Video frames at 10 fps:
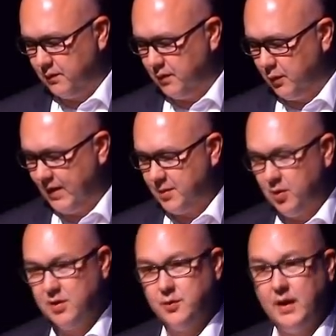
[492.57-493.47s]
the Rancho
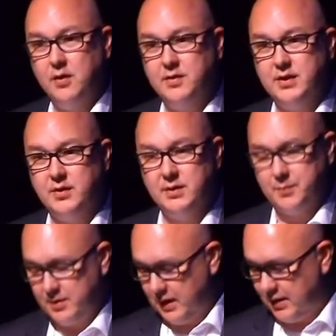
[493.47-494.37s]
Mirage Writers Series
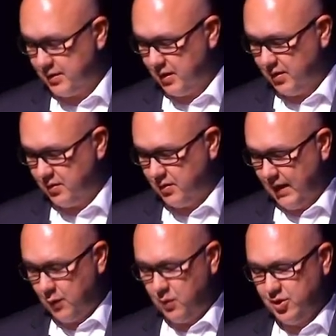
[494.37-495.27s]
presents uh,
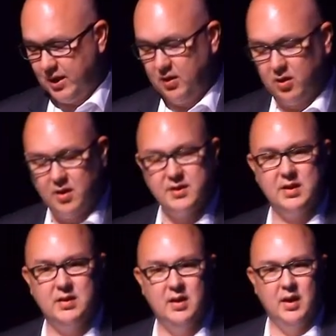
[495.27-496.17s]
Edward J.
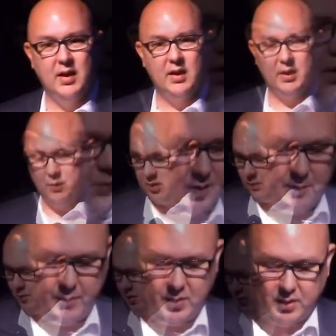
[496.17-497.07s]
Larson. He wrote
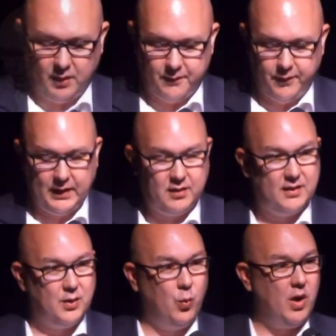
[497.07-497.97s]
a book on
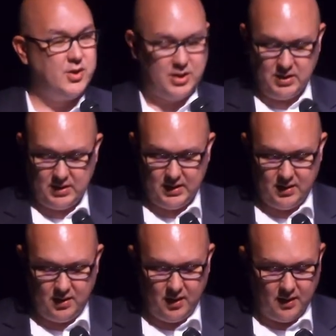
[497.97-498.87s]
Franklin and
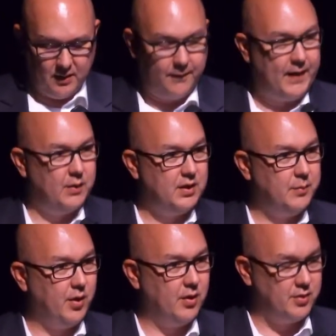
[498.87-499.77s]
Washington, The
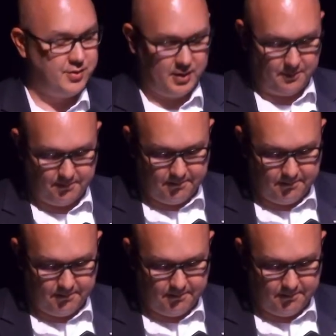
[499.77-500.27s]
Founding Partnership.